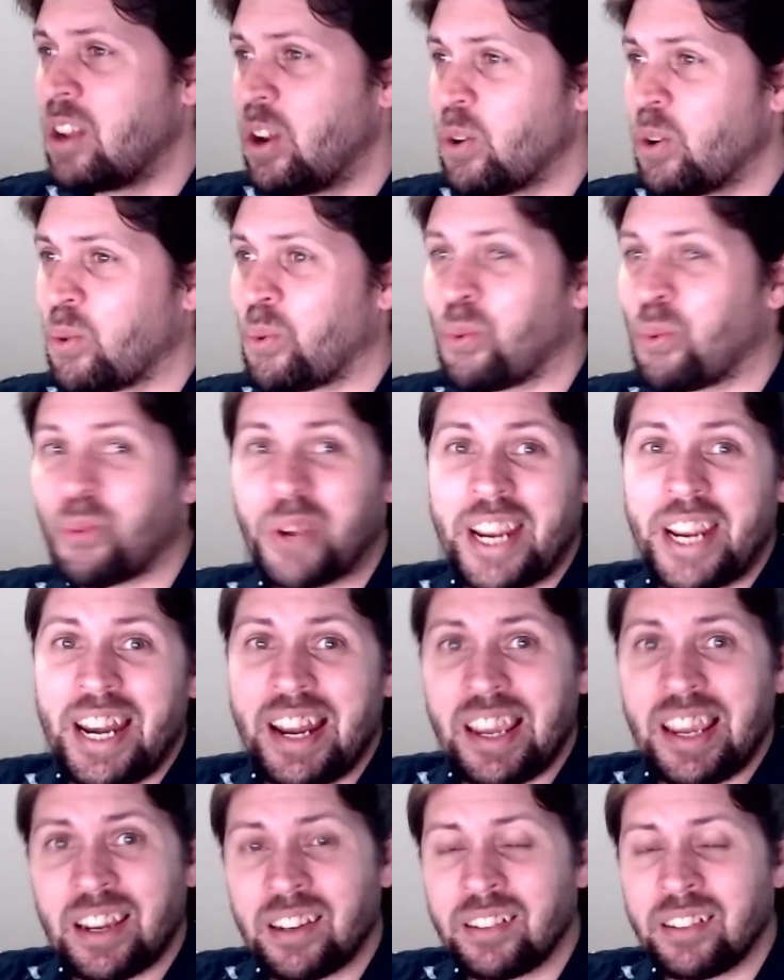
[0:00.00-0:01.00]

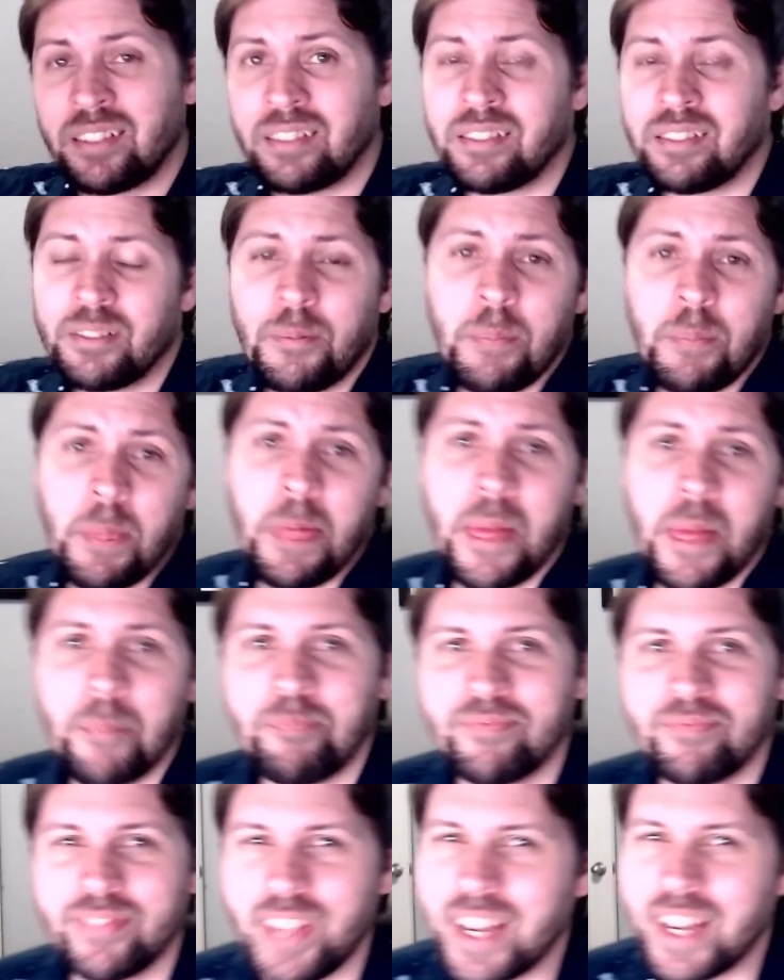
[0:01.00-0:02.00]
reading.
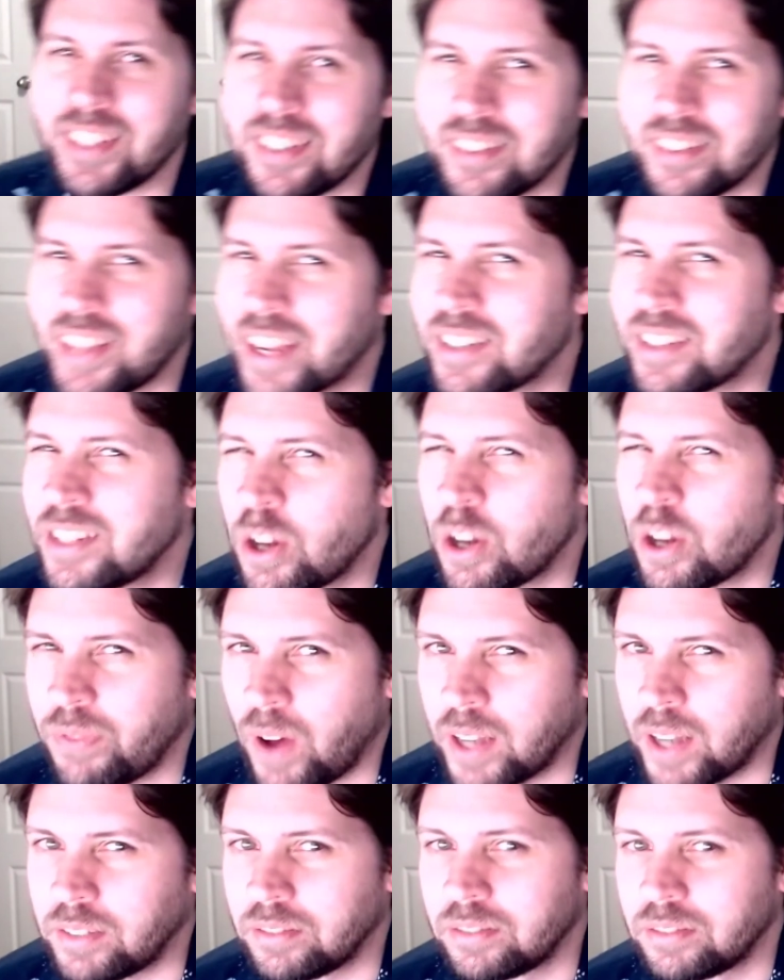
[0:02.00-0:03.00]
That's no
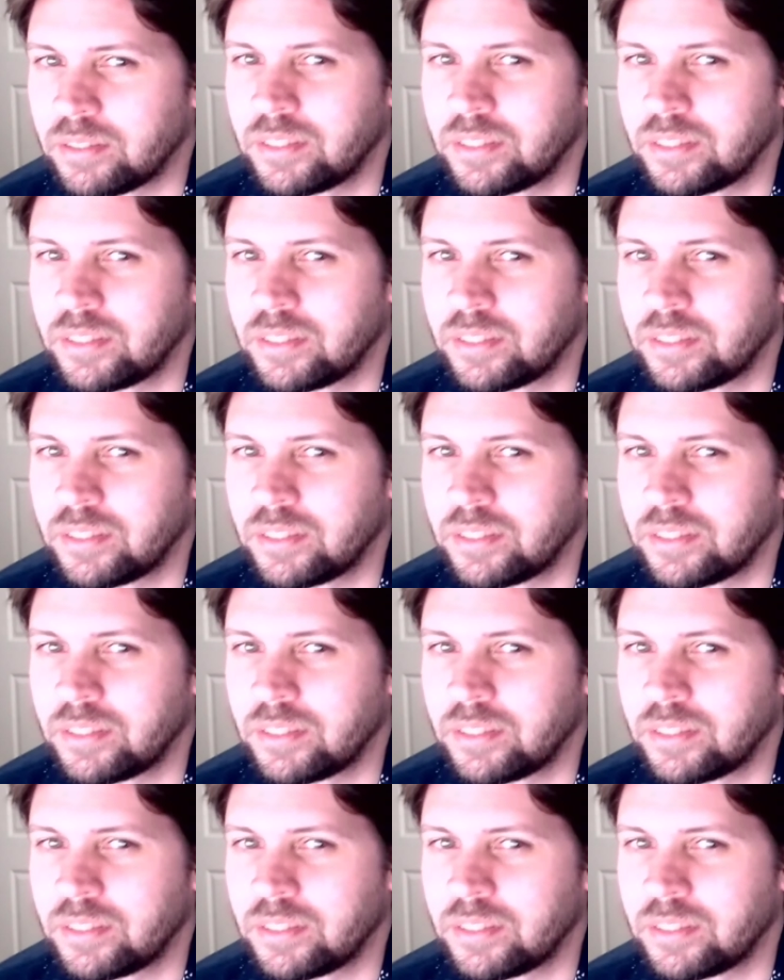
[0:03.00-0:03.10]
fun.